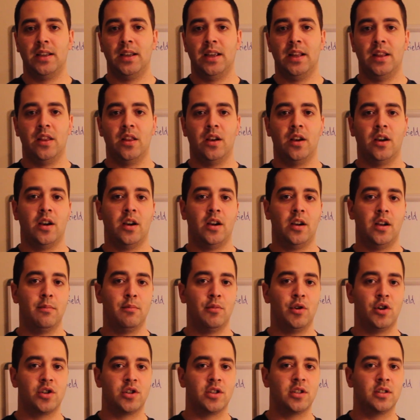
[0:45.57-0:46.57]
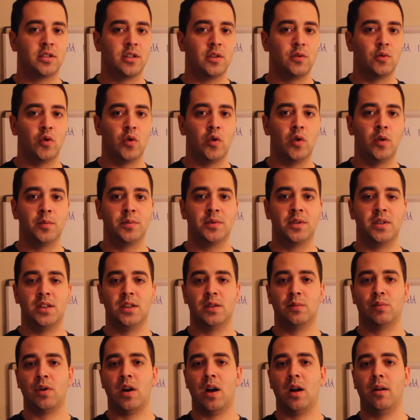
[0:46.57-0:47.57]
In the emergency rooms
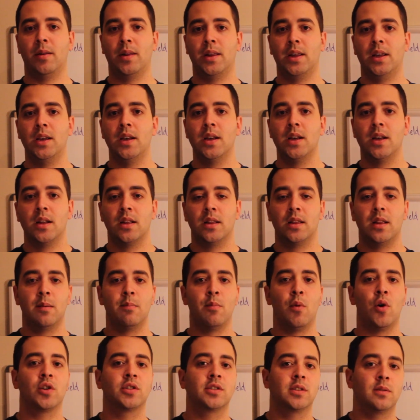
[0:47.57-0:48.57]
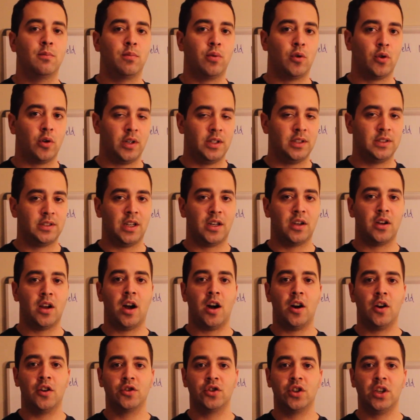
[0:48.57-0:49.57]
is probably the most important
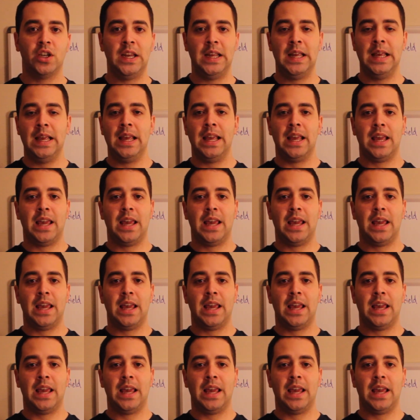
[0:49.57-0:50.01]
technology.